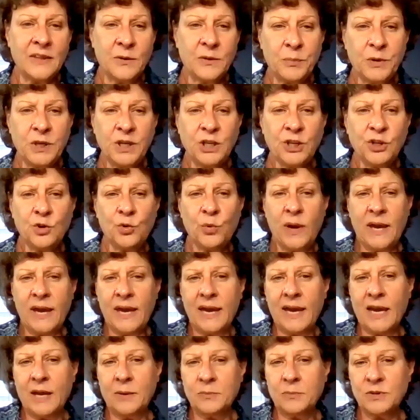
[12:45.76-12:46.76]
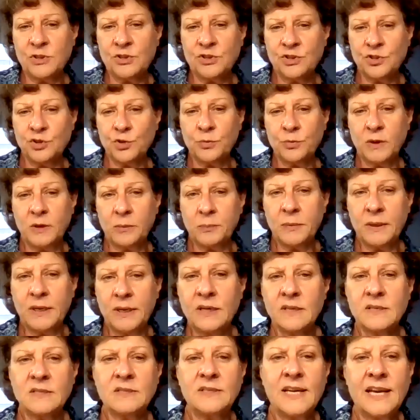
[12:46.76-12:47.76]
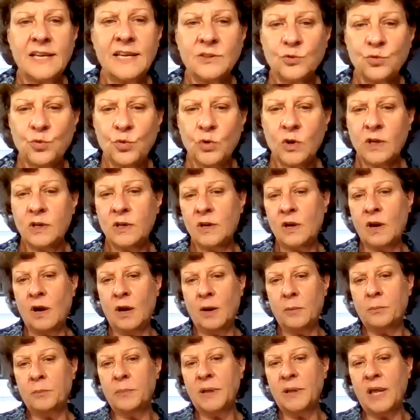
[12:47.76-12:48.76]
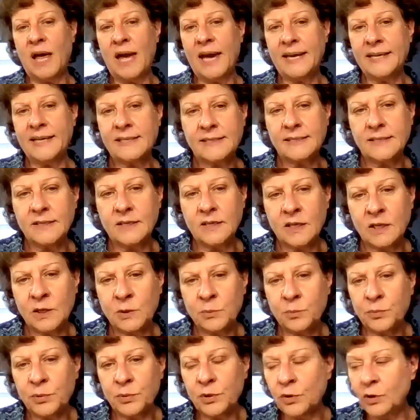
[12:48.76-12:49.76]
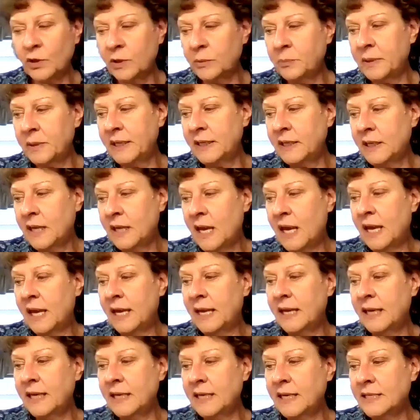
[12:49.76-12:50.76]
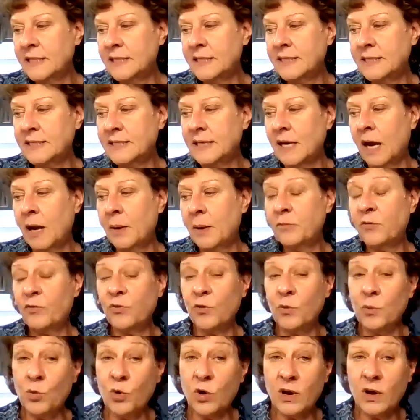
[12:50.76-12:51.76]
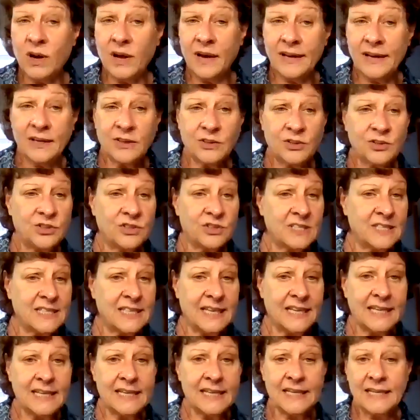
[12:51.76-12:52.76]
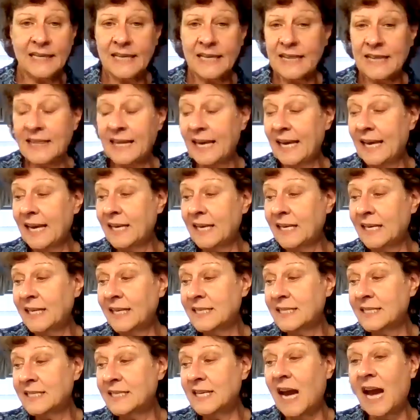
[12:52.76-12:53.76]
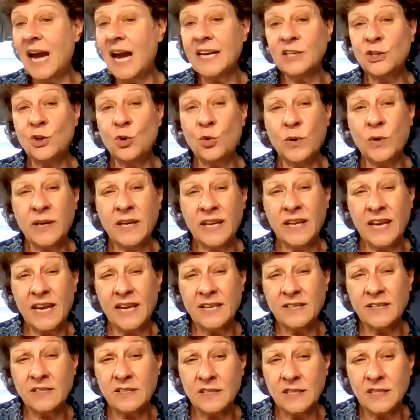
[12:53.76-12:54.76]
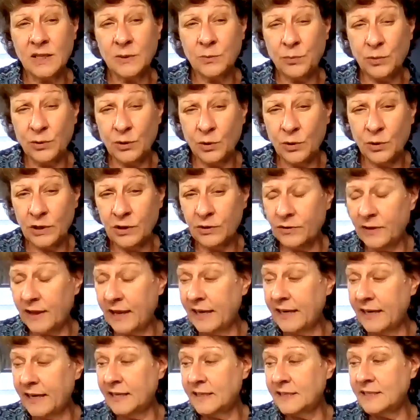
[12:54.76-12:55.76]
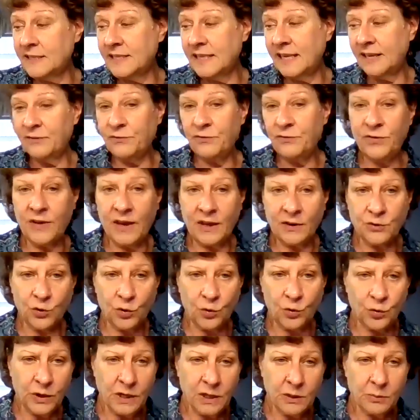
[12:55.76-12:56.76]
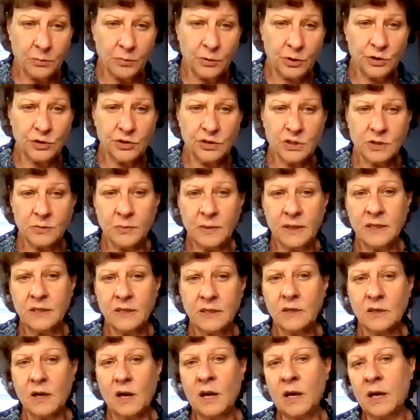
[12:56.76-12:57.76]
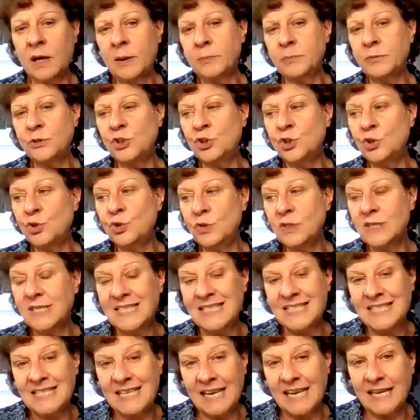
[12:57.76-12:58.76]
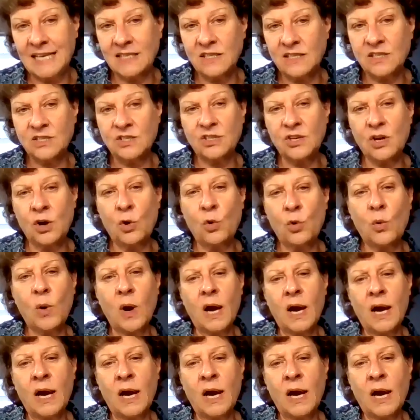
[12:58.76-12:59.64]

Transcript: the PUA, I'm assuming, because that's what applies to unemployment, is from what I understand, that is not going against the employer. That is a federal reimbursement to the state. So